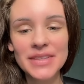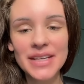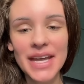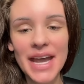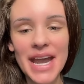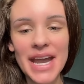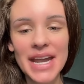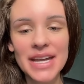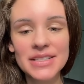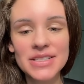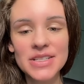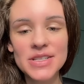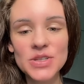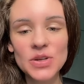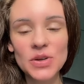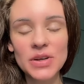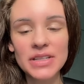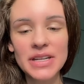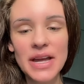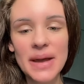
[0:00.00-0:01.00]
Okay,
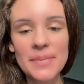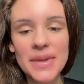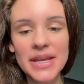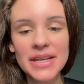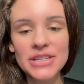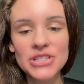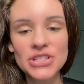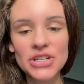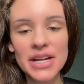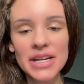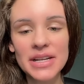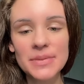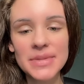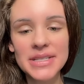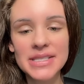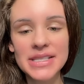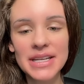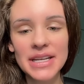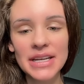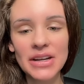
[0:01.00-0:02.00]
just scrolling up, making sure I didn't
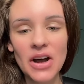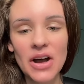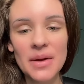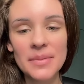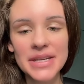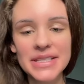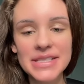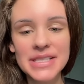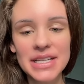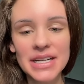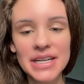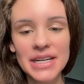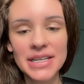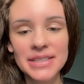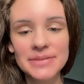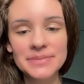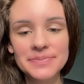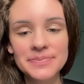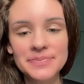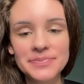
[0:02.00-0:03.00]
miss any comments
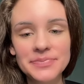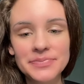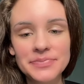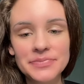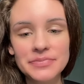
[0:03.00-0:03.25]
here.